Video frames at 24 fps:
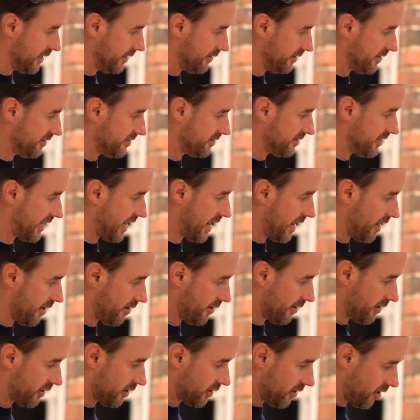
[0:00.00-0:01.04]
This is
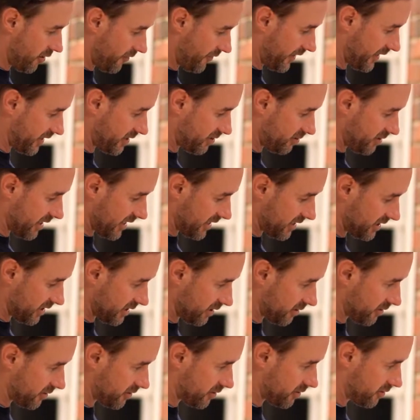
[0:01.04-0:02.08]
our coffee extraction.
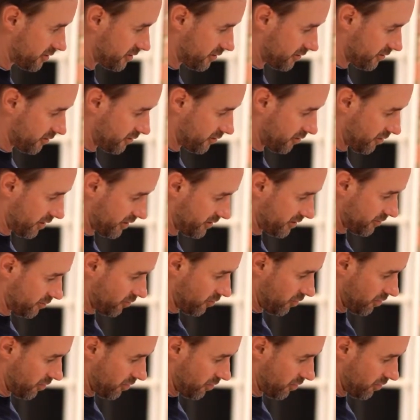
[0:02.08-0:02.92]
I'll just throw some